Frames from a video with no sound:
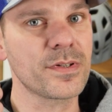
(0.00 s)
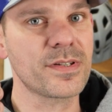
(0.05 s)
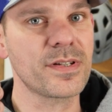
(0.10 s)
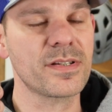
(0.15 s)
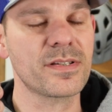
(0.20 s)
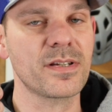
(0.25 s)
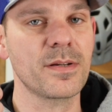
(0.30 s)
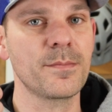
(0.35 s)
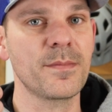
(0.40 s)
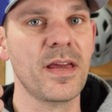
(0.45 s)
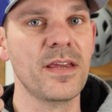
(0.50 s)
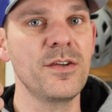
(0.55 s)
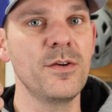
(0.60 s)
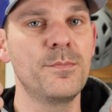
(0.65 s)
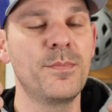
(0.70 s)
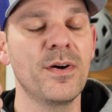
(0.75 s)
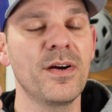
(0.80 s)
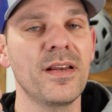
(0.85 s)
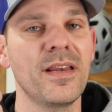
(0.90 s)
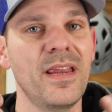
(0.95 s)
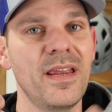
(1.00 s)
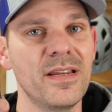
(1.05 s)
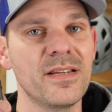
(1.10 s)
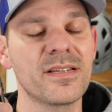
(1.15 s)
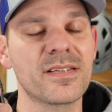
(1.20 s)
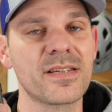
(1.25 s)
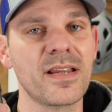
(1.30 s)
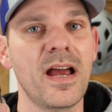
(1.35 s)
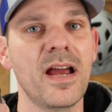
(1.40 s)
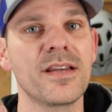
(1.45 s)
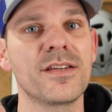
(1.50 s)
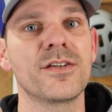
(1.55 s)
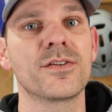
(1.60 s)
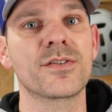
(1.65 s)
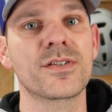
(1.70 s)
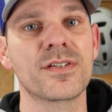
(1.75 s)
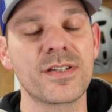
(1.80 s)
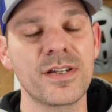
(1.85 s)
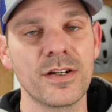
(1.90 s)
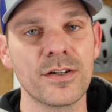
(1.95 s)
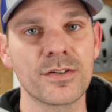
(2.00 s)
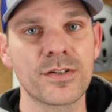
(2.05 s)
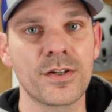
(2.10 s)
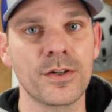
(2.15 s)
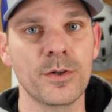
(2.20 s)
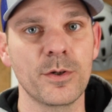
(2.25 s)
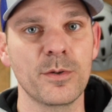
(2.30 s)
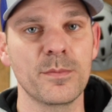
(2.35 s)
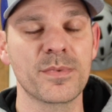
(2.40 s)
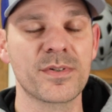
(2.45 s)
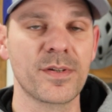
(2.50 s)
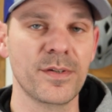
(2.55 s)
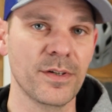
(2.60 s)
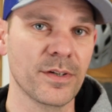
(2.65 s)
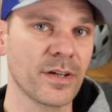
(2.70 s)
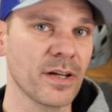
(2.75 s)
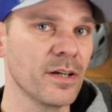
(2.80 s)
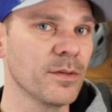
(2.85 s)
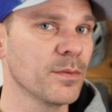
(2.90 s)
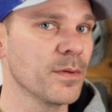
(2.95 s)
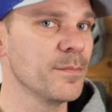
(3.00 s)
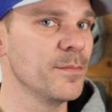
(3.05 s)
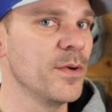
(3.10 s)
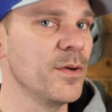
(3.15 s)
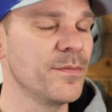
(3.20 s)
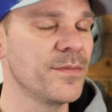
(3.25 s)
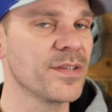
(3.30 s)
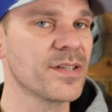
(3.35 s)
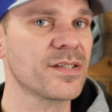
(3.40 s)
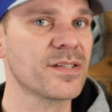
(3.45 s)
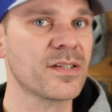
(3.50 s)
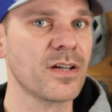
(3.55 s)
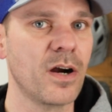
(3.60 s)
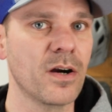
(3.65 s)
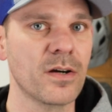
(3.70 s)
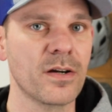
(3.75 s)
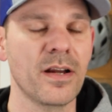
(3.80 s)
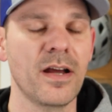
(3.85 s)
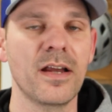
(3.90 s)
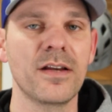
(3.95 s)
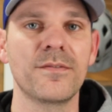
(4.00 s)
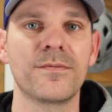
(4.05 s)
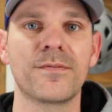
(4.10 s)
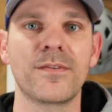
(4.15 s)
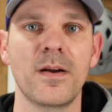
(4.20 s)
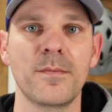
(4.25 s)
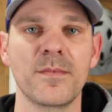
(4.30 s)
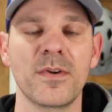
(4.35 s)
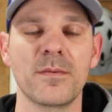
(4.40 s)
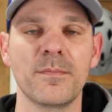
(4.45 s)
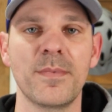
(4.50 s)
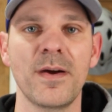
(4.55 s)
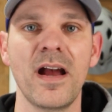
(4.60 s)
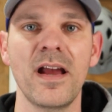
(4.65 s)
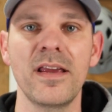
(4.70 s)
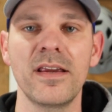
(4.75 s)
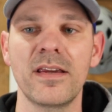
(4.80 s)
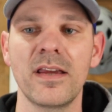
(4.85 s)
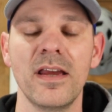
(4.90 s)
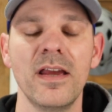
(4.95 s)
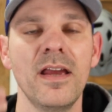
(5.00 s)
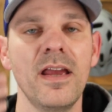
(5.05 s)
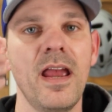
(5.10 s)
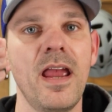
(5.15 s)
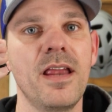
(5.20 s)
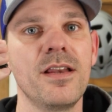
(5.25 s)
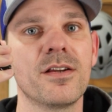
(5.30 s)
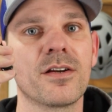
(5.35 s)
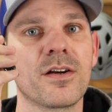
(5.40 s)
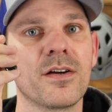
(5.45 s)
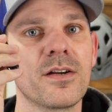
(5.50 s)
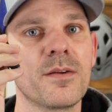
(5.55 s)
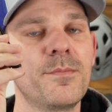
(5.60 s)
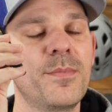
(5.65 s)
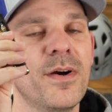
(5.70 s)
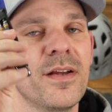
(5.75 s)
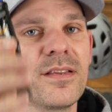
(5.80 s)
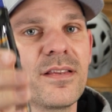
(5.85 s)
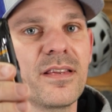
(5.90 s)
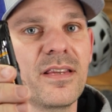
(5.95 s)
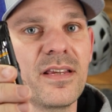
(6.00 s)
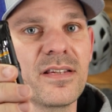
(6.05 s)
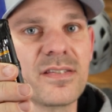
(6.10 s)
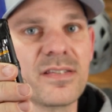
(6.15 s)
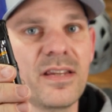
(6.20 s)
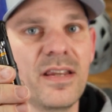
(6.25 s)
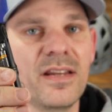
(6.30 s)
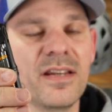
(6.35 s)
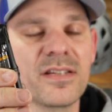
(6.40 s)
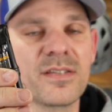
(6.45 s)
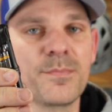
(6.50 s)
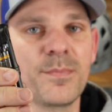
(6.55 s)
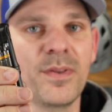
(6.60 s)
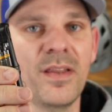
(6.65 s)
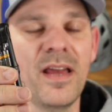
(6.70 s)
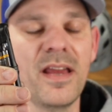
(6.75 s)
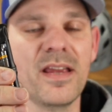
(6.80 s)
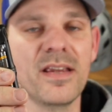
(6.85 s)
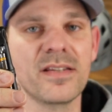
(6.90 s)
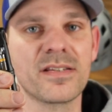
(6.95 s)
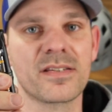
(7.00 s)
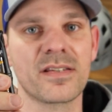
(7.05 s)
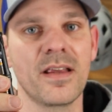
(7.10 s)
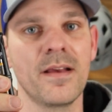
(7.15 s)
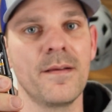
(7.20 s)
system that you put inside your steer tube. So you're going to remove the star nut from your bike and you're going to put this in its place.